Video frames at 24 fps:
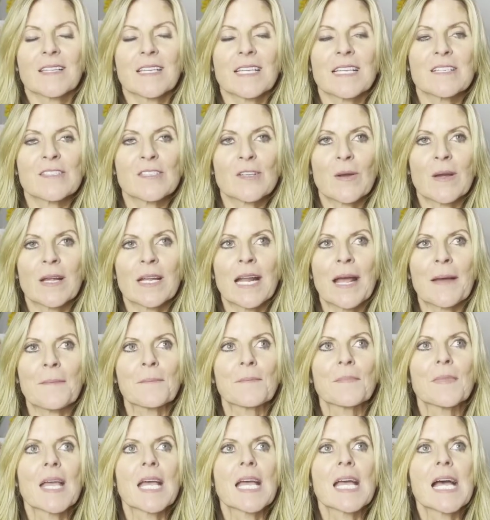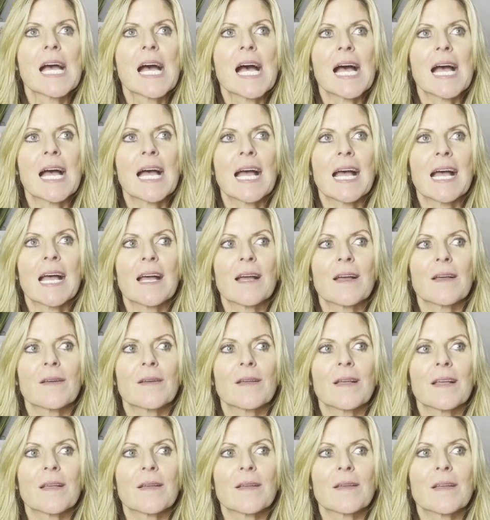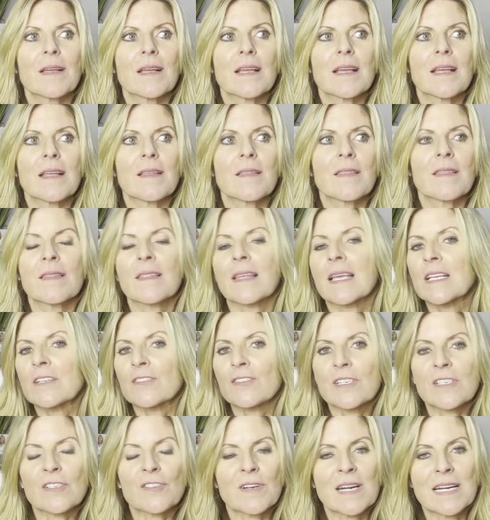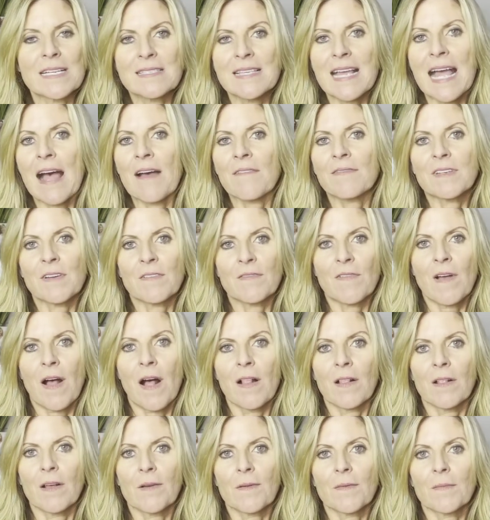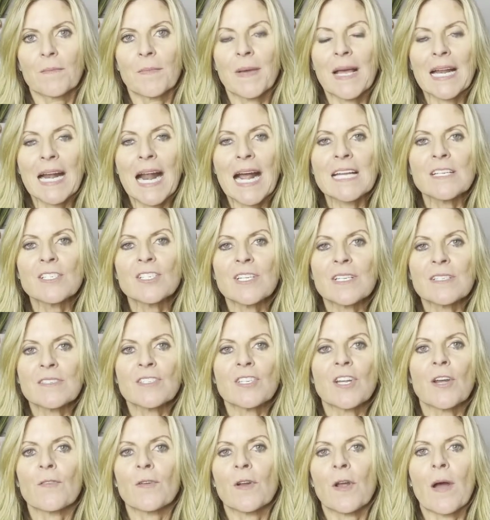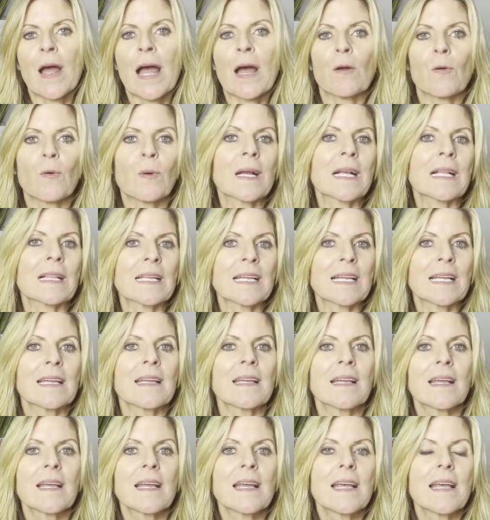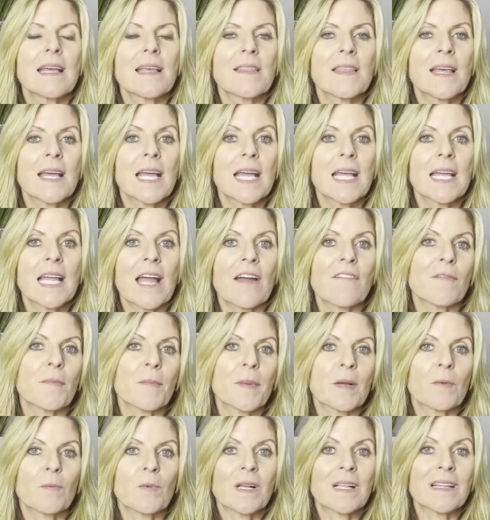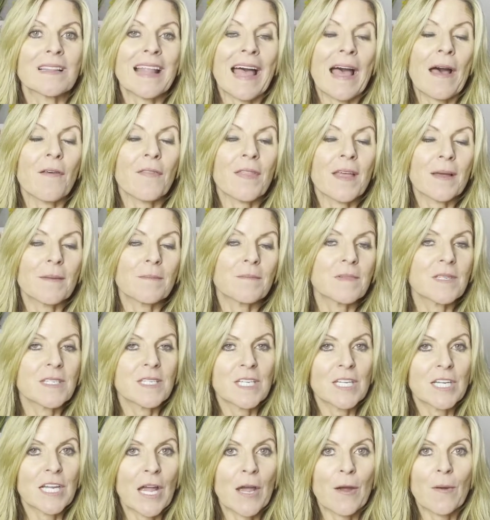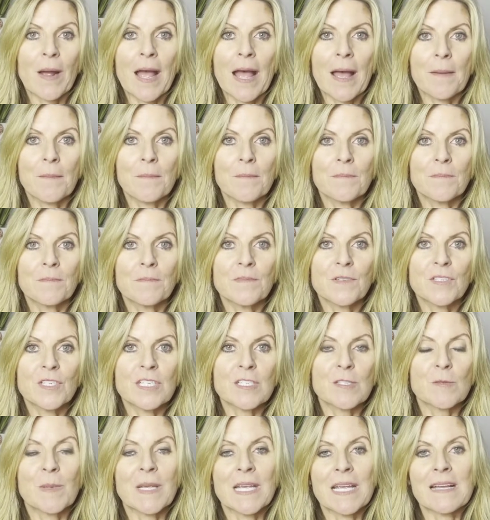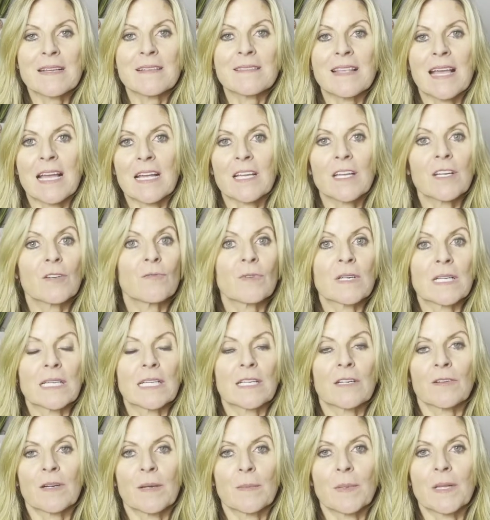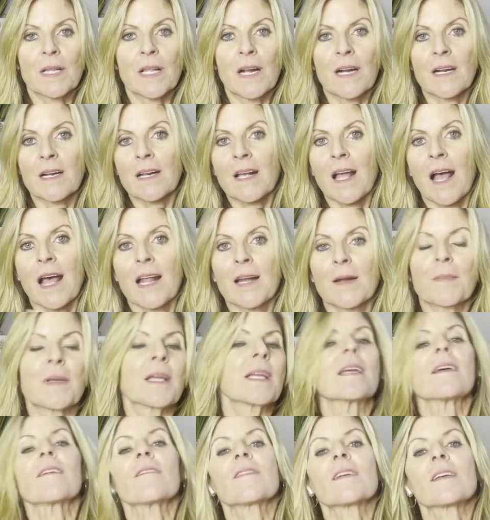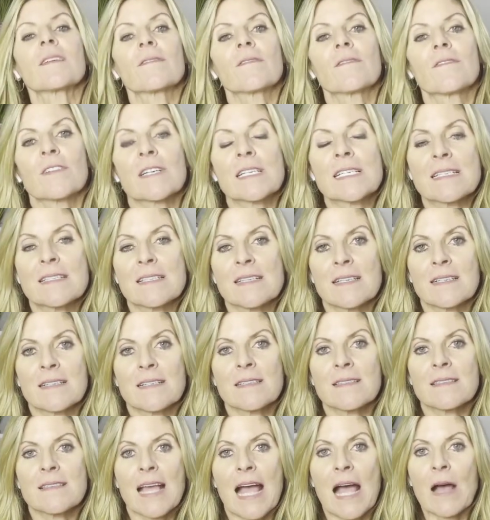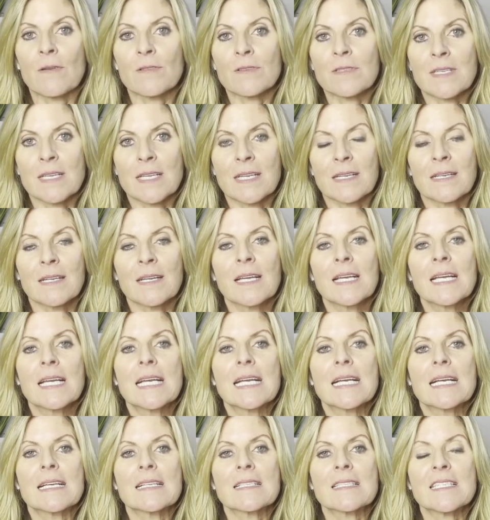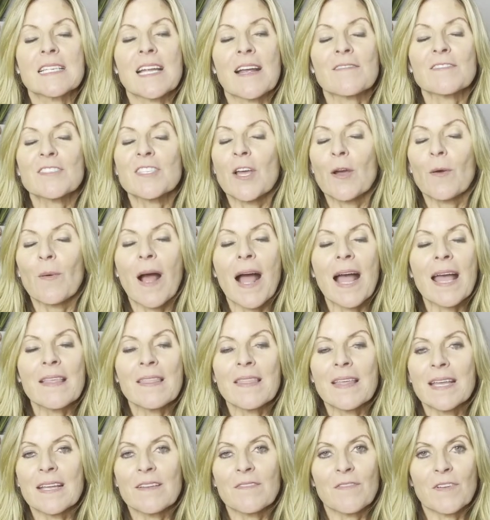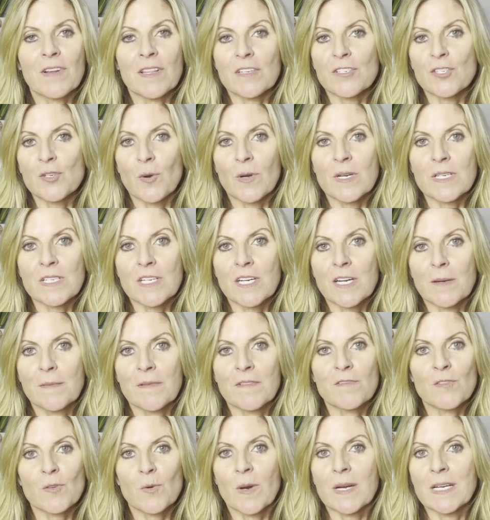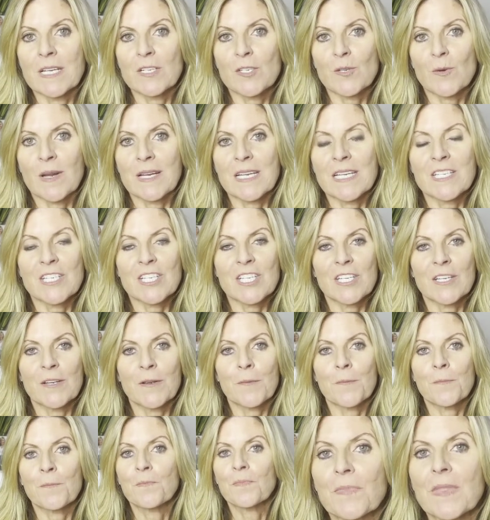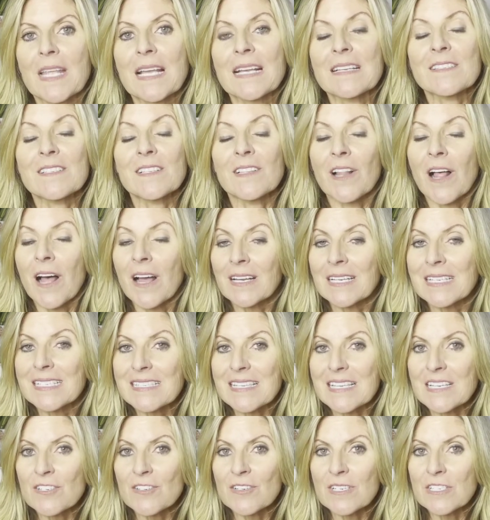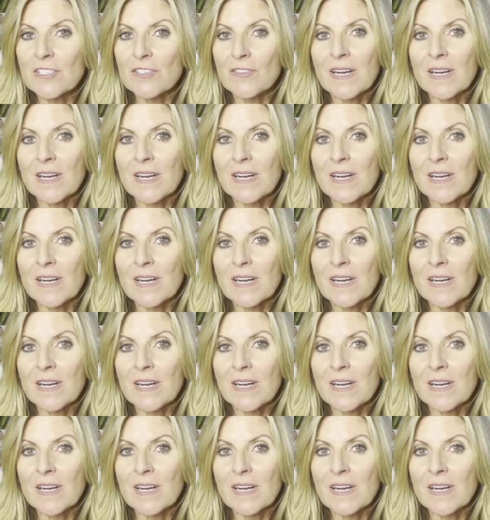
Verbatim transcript: is going up, uh, interest rates have to follow. But I just don't know how quickly the government will allow them to go up just because that could really cripple our economy if it freezes housing and stuff. So I think for the short term of 2022, as long as interest